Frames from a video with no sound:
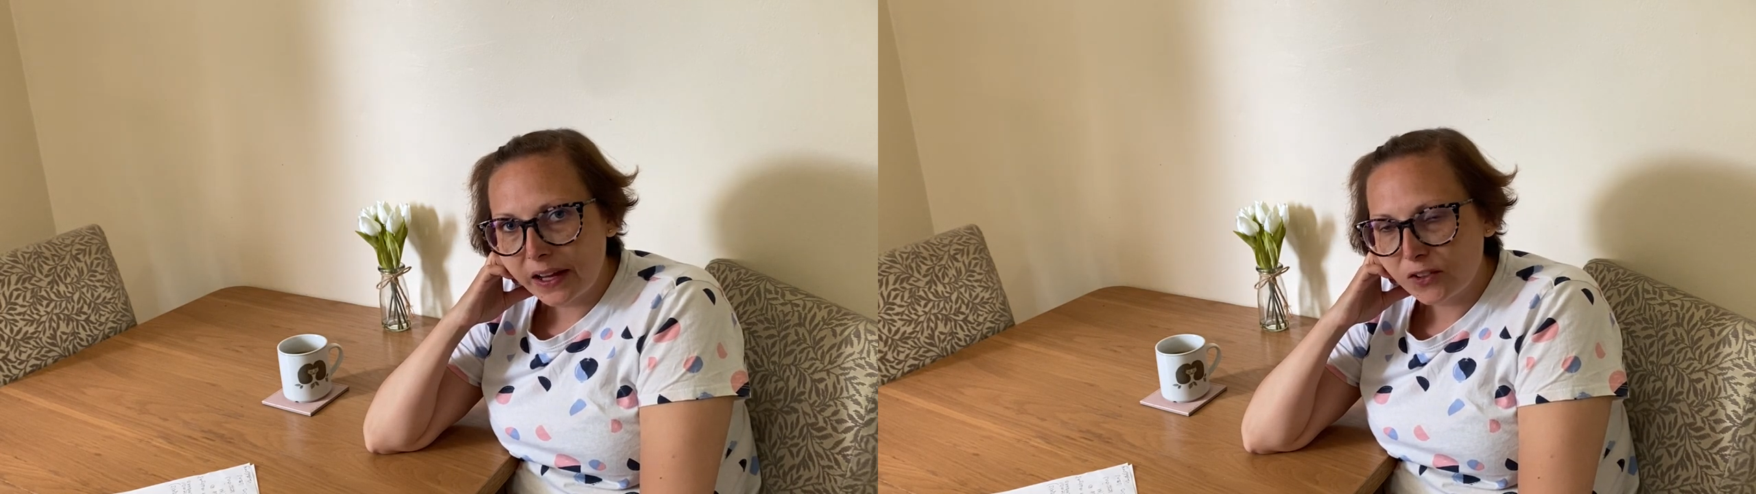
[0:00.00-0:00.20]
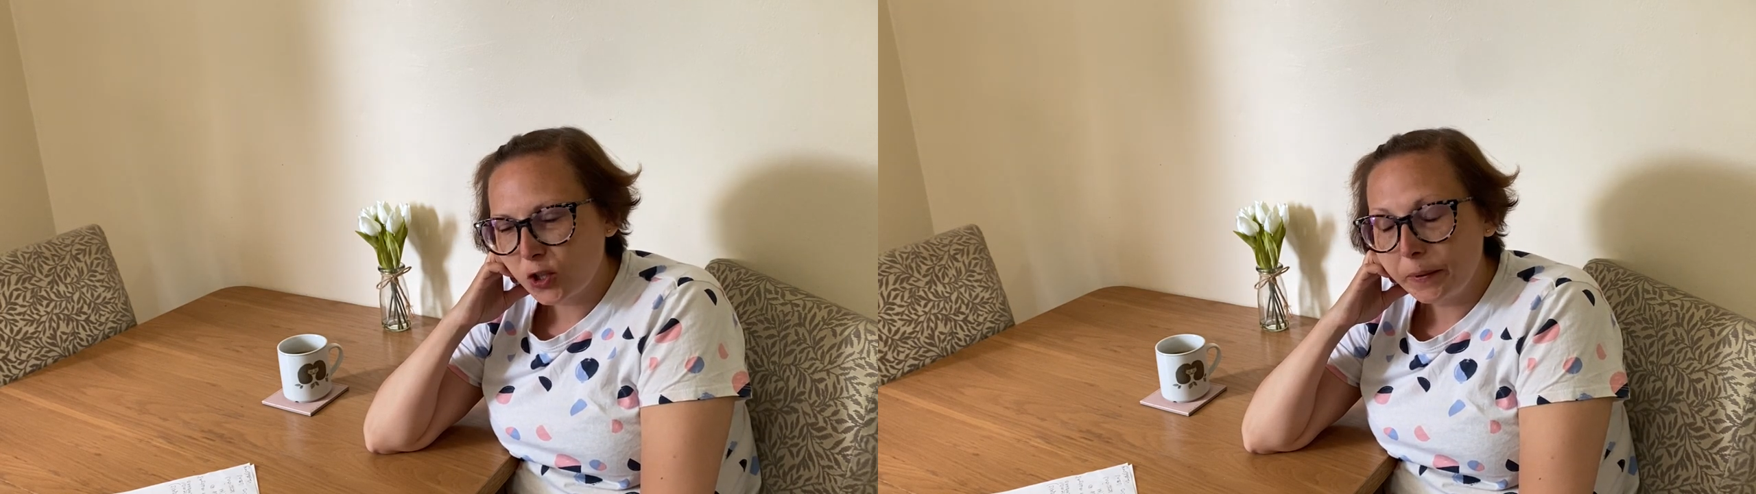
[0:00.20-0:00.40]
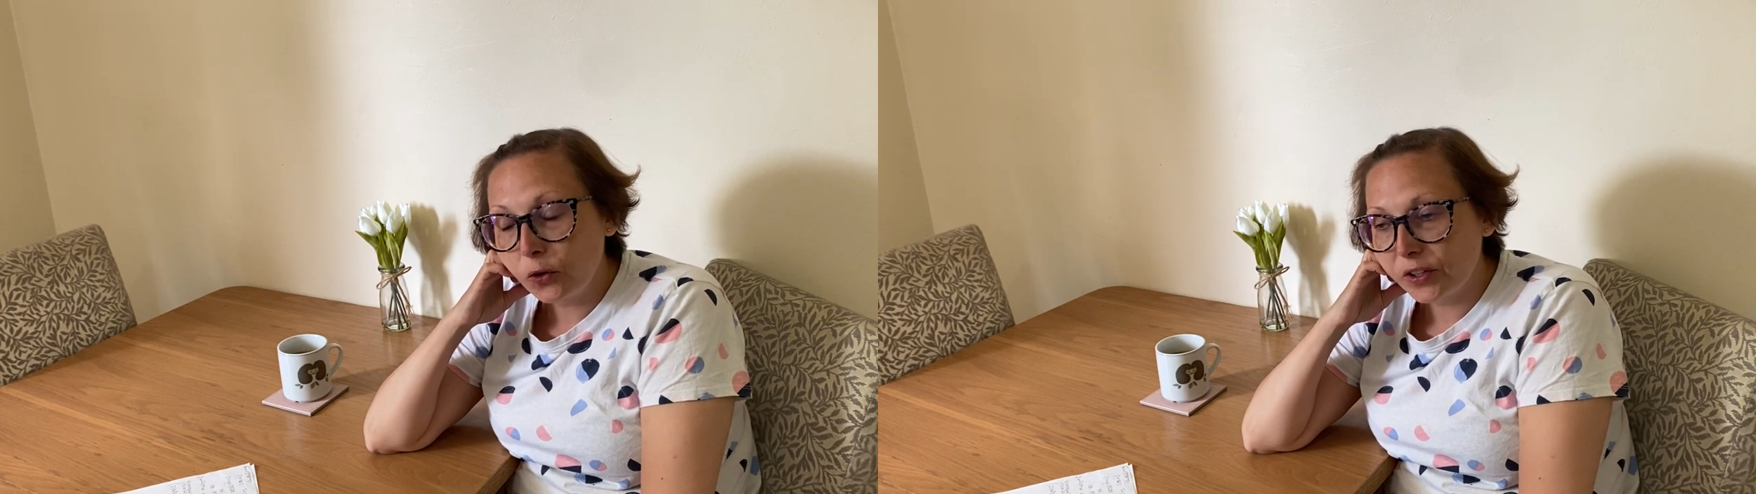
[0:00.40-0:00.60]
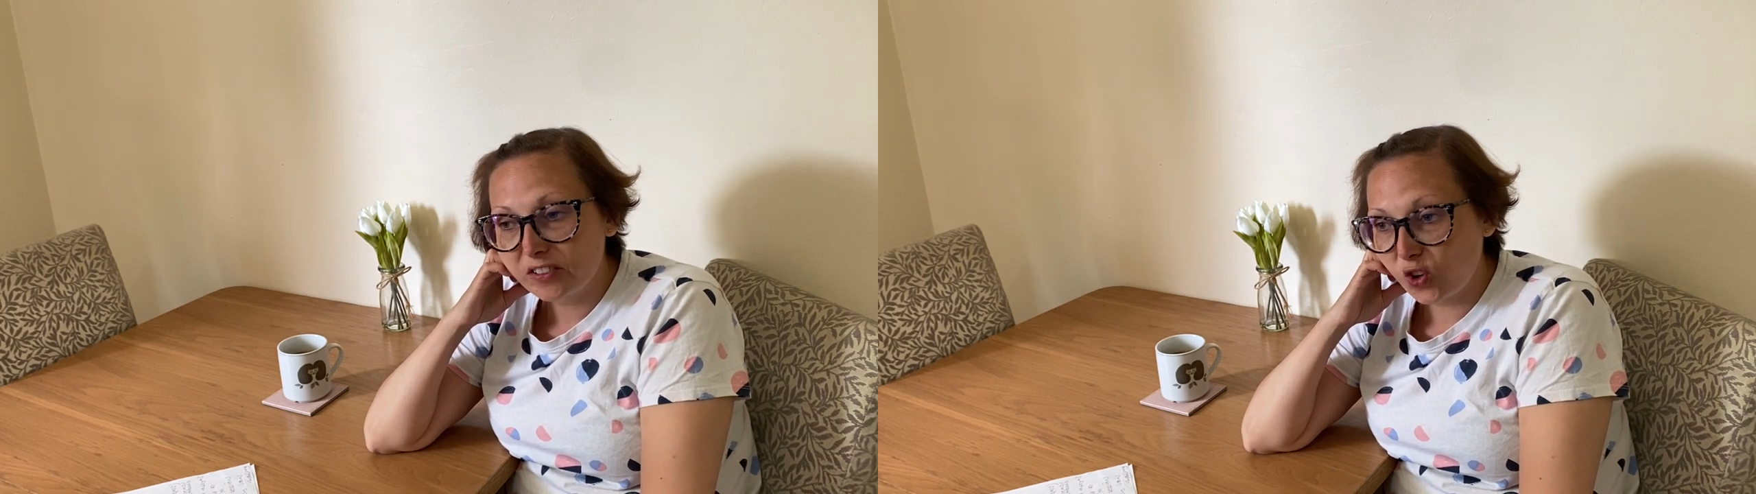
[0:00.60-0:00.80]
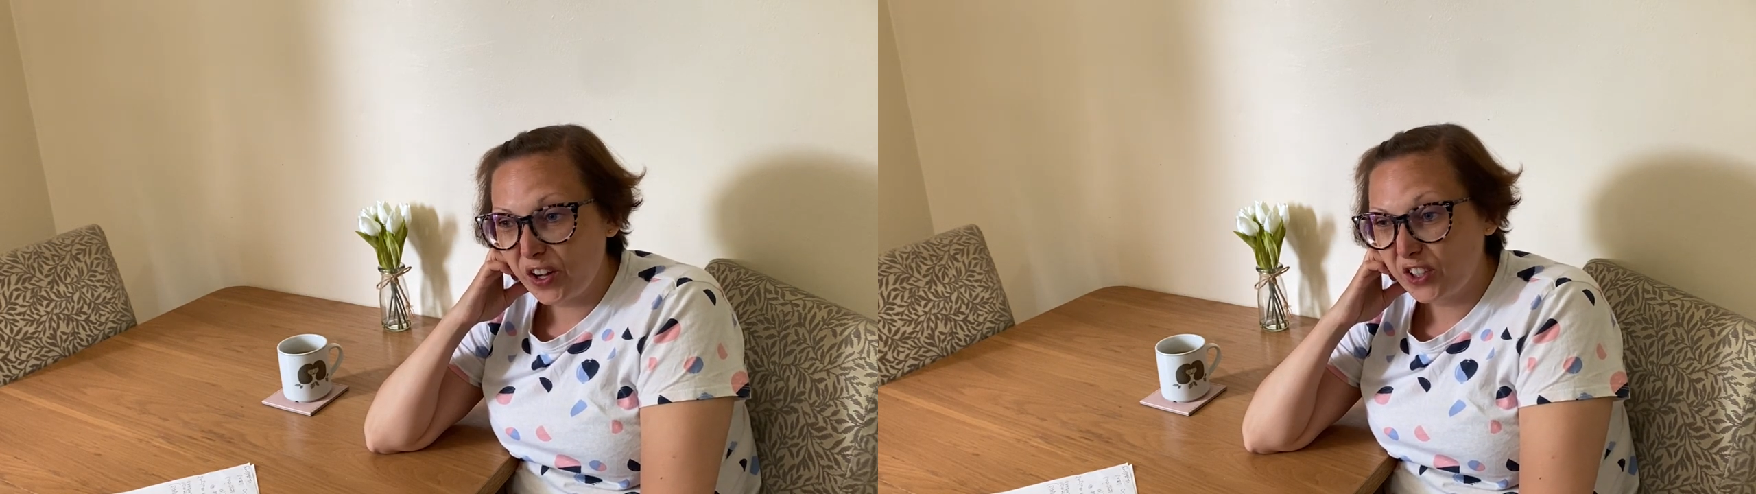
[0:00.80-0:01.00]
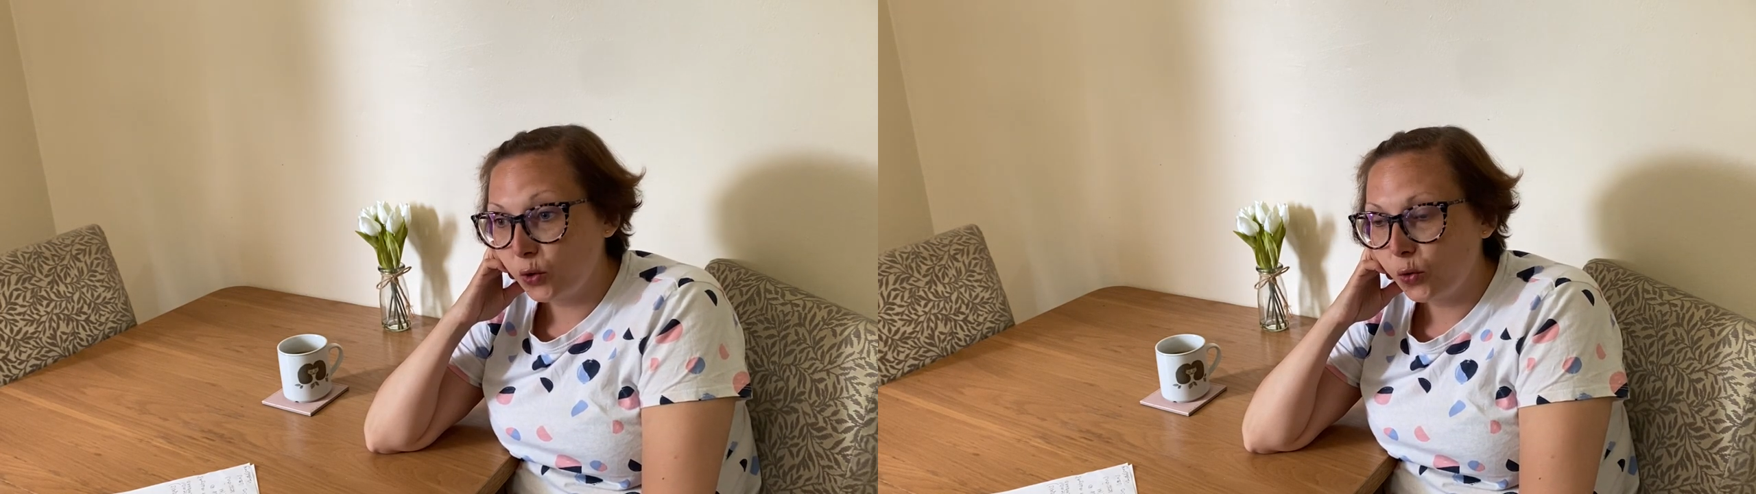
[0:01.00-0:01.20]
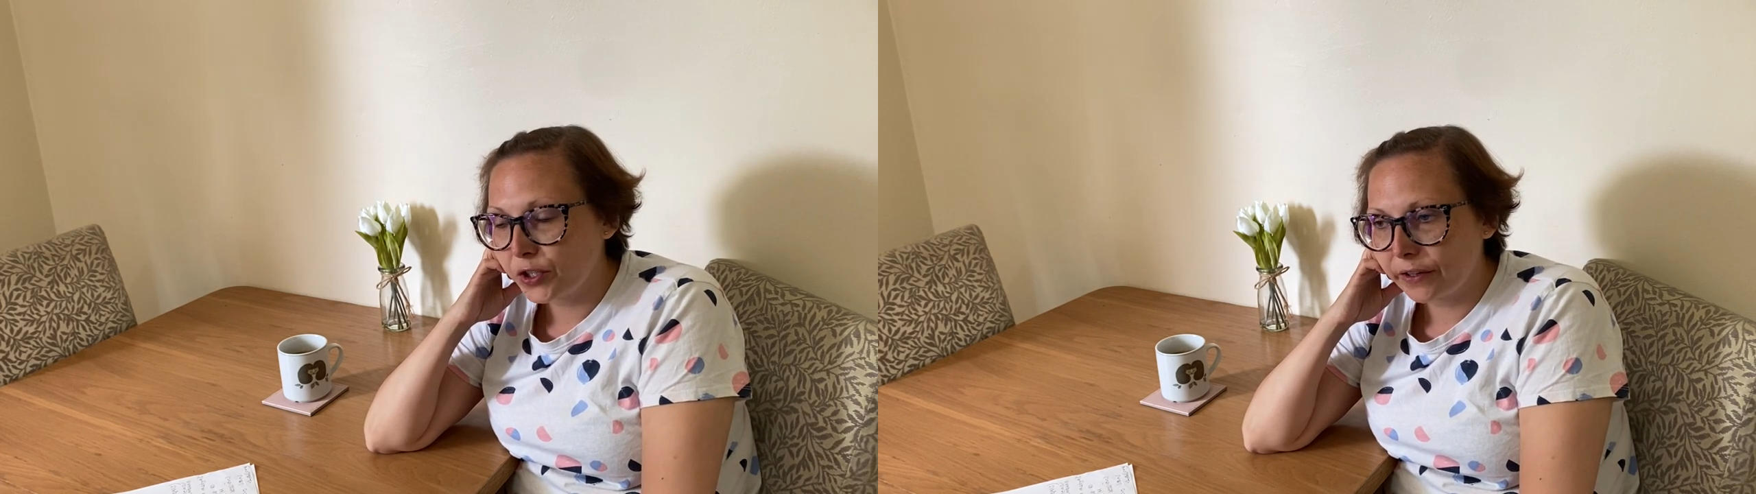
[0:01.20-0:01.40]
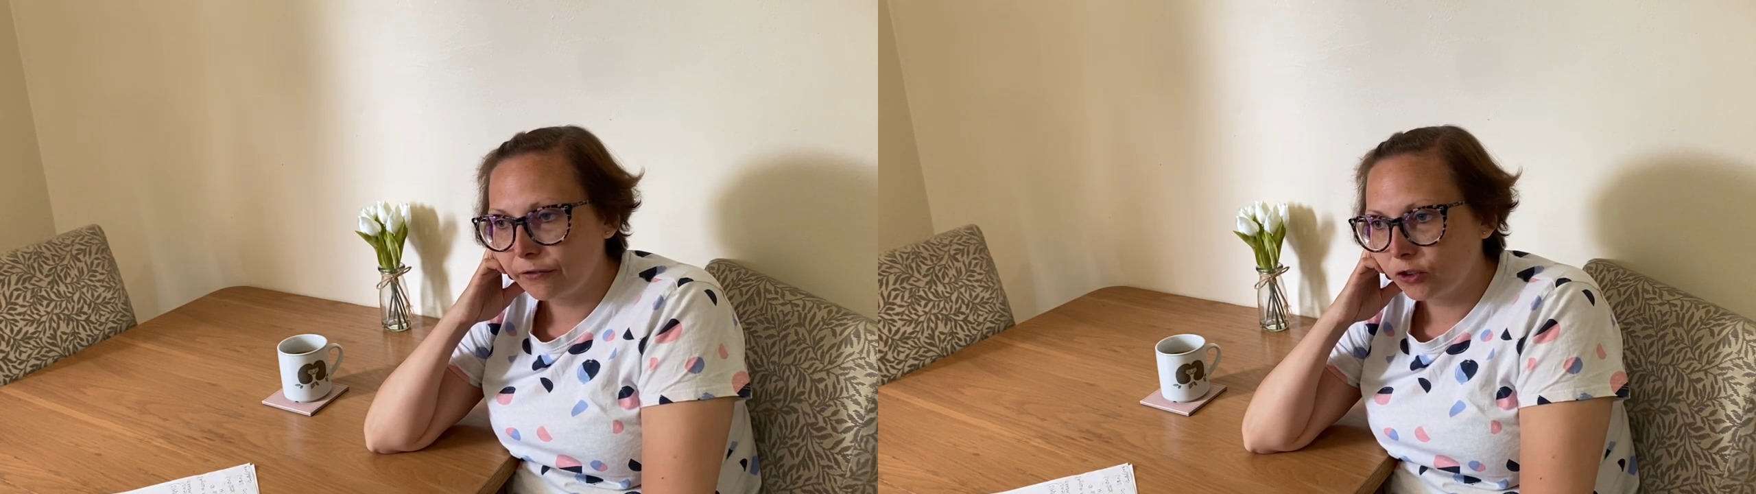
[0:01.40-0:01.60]
and to be honest I ignored
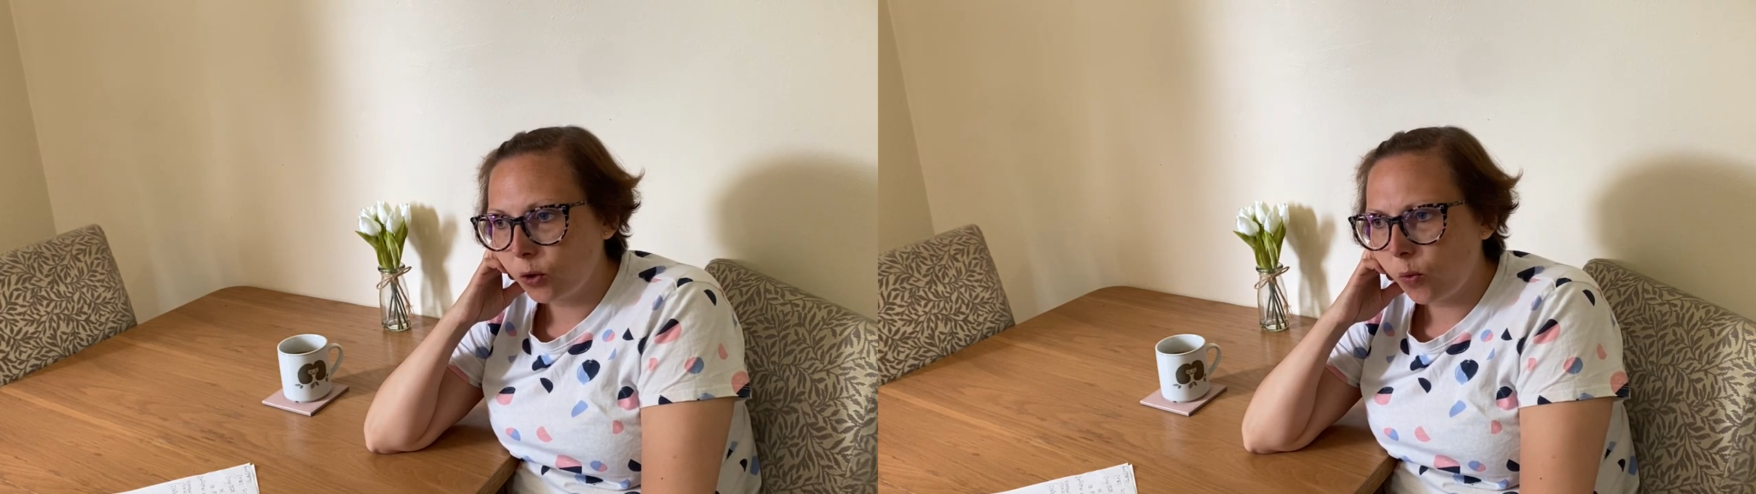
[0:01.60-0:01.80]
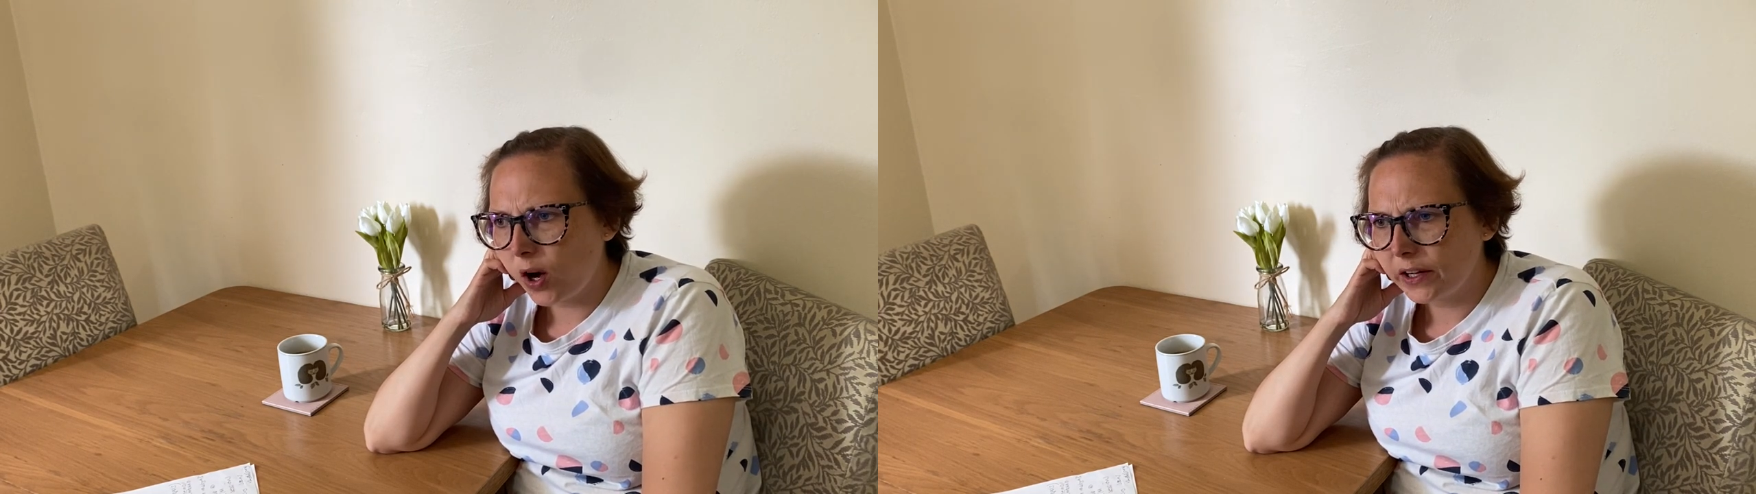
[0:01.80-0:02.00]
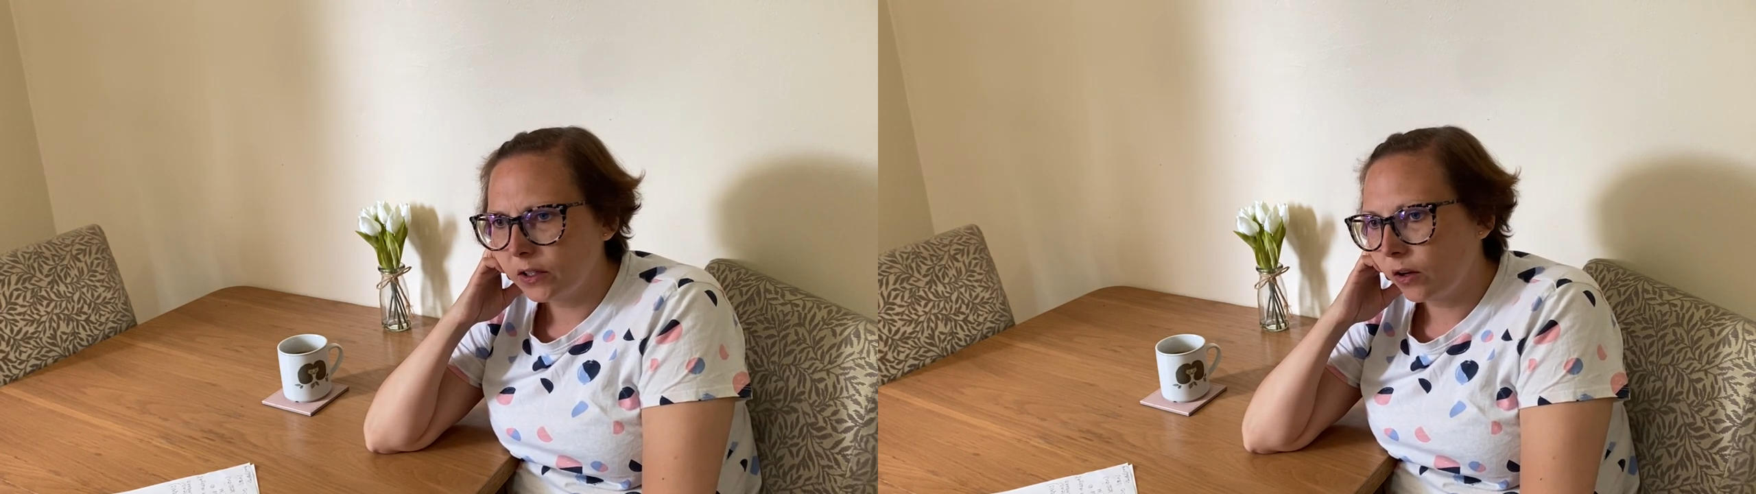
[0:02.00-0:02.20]
it for a while.